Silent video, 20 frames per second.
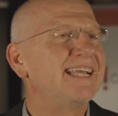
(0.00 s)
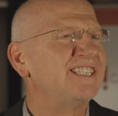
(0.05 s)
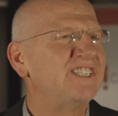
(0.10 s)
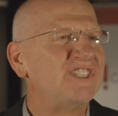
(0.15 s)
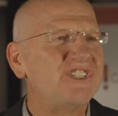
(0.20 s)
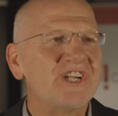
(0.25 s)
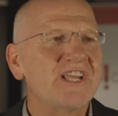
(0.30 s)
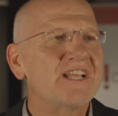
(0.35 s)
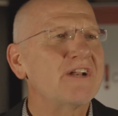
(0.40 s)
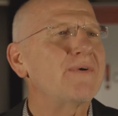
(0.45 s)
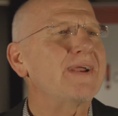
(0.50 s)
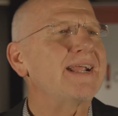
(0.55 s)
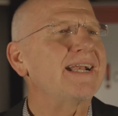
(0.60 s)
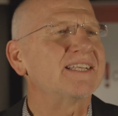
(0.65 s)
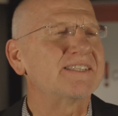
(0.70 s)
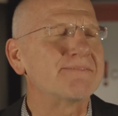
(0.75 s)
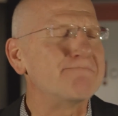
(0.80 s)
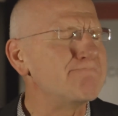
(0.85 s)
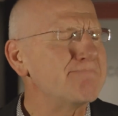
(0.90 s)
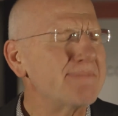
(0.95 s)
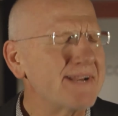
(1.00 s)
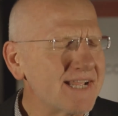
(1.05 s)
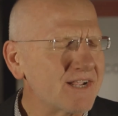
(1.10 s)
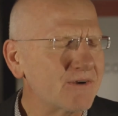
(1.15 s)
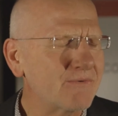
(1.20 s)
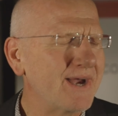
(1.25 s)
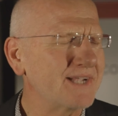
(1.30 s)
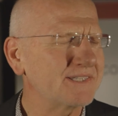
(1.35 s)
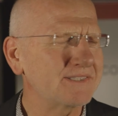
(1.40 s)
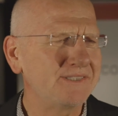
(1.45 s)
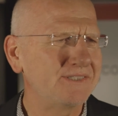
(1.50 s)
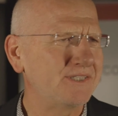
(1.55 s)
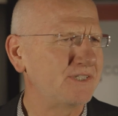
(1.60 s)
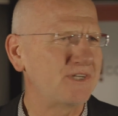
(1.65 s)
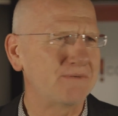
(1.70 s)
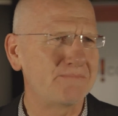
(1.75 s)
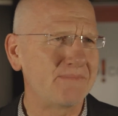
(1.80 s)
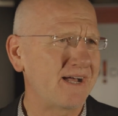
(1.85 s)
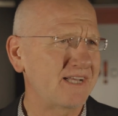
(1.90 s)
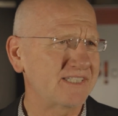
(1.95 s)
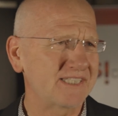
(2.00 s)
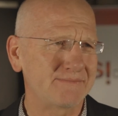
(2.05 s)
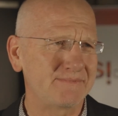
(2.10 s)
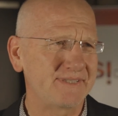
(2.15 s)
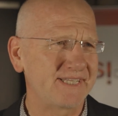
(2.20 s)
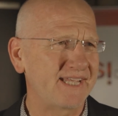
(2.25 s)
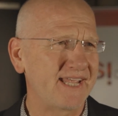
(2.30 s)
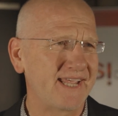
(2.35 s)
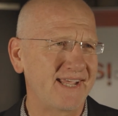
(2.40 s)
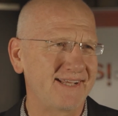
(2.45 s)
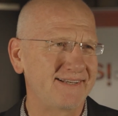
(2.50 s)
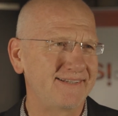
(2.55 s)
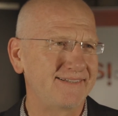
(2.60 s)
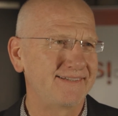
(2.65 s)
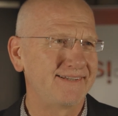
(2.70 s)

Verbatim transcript: generate as many questions as you possibly can.